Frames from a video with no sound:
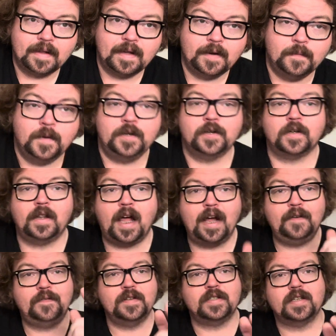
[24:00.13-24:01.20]
And when your
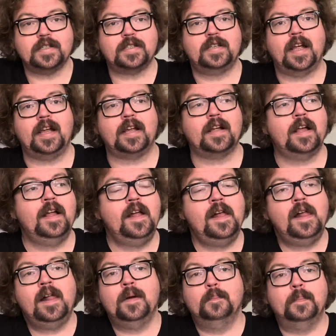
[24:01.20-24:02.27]
life is at stake,
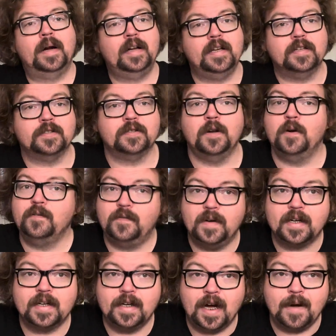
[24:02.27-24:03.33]
money is no
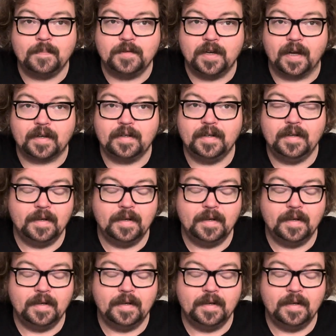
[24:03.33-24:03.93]
fucking object.